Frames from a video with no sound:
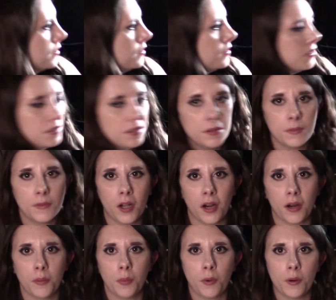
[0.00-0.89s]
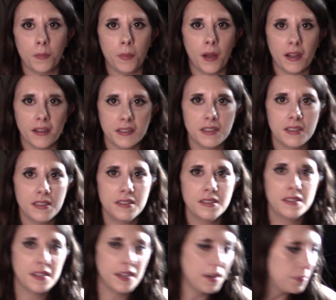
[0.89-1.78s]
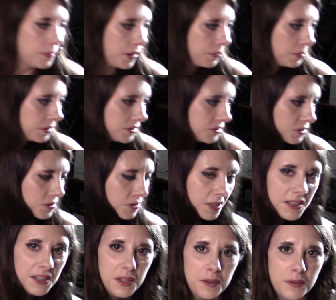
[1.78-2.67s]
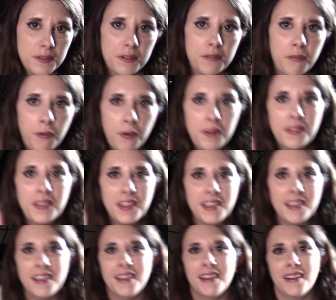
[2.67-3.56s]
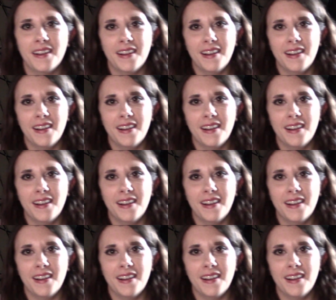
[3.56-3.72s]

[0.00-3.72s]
some cardboard boxes that I'm probably just gonna use for the